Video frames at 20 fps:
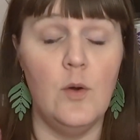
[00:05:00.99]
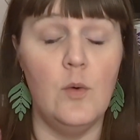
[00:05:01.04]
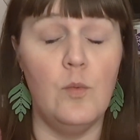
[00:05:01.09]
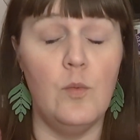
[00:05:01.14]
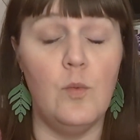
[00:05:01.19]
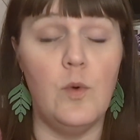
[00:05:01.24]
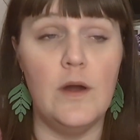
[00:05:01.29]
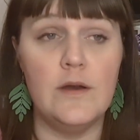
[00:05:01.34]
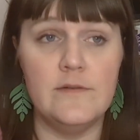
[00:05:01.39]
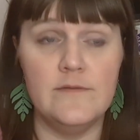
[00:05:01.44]

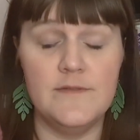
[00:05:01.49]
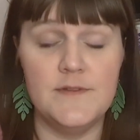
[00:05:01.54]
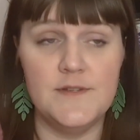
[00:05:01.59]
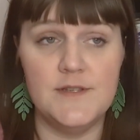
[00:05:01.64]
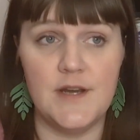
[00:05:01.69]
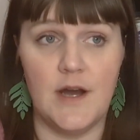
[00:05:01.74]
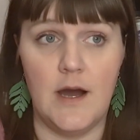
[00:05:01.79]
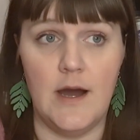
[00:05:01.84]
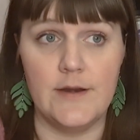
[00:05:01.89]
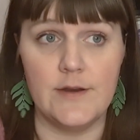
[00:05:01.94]
One of the
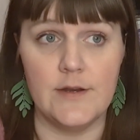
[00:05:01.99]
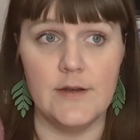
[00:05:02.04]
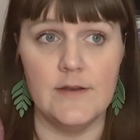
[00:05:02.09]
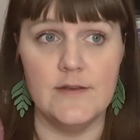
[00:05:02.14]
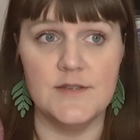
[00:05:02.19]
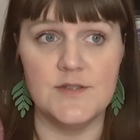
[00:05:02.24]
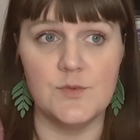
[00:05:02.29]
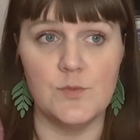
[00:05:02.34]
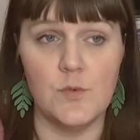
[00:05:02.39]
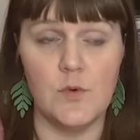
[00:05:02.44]

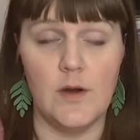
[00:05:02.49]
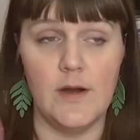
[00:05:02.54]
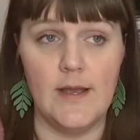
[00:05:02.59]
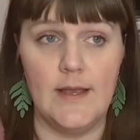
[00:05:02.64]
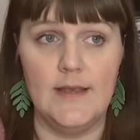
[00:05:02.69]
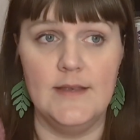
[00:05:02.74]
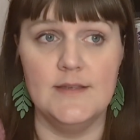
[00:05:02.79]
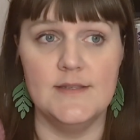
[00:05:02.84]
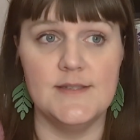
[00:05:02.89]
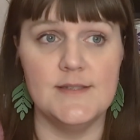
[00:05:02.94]
daughters
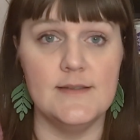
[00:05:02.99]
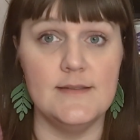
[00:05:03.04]
was